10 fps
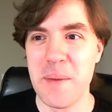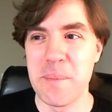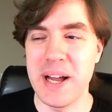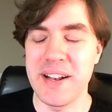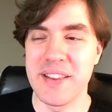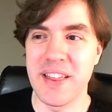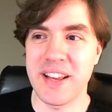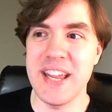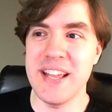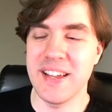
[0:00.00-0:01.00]
But the
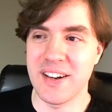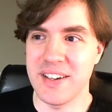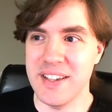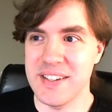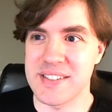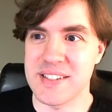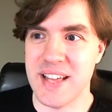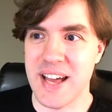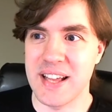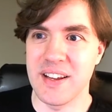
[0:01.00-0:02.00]
key there is is
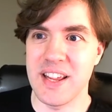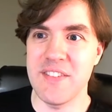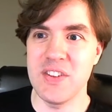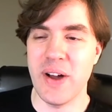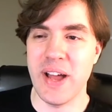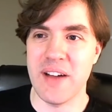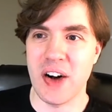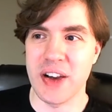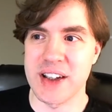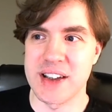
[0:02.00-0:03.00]
that even though I have
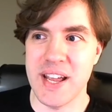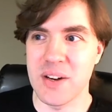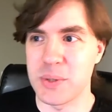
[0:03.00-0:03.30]
all this data,